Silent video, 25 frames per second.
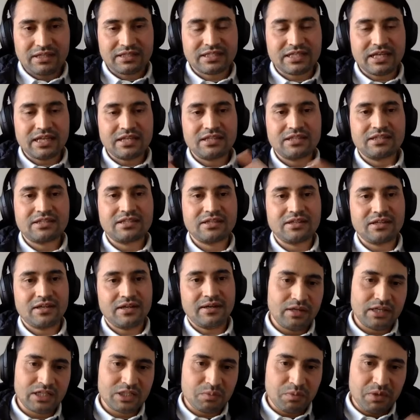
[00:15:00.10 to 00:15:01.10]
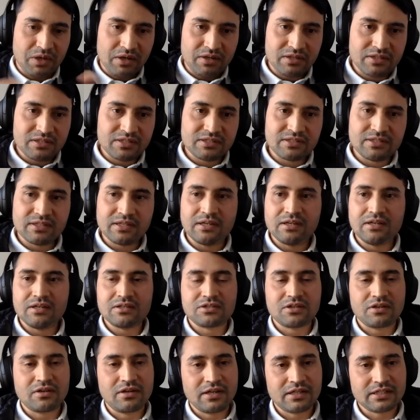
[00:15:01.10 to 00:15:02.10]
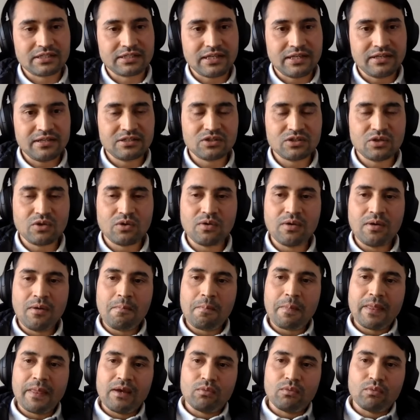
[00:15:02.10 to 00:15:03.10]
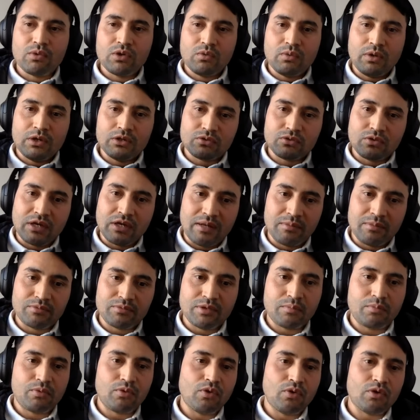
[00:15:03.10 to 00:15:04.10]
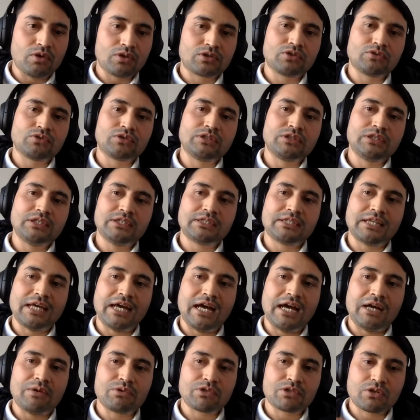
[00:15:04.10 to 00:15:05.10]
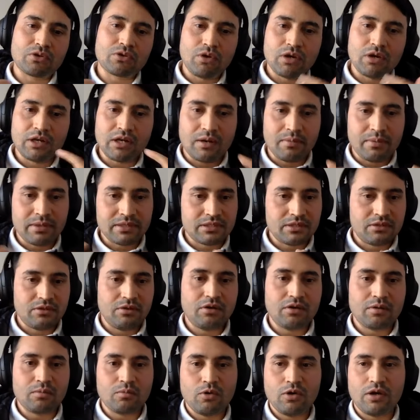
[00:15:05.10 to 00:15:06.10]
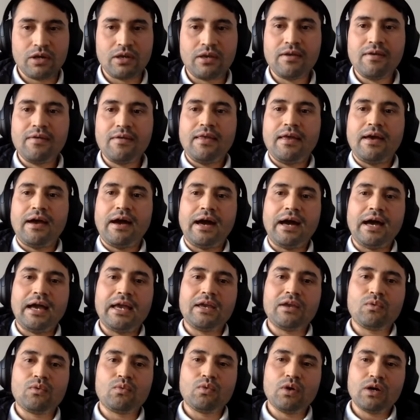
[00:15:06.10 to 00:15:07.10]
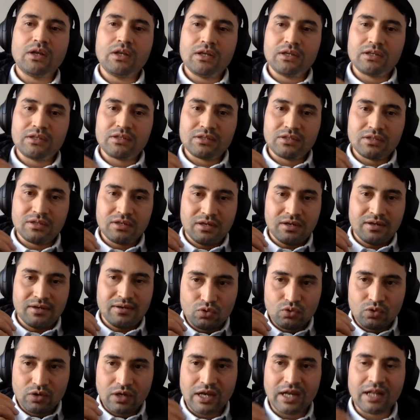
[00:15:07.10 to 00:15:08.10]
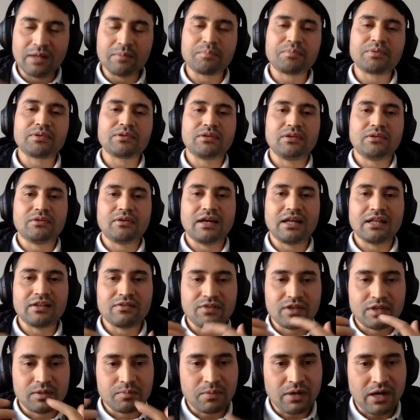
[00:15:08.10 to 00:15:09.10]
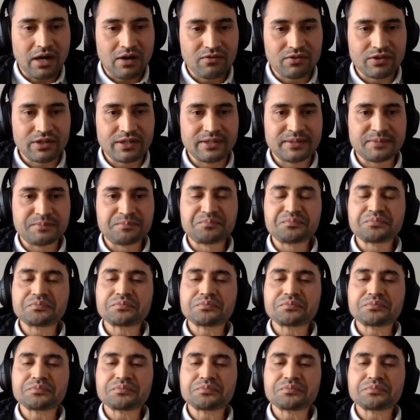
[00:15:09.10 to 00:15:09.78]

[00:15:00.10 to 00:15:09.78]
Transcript: extent, experienced in a certain extent. So we want to help the poor. So since I was growing up as a young boy, I wanted to help, you know, elevate poverty,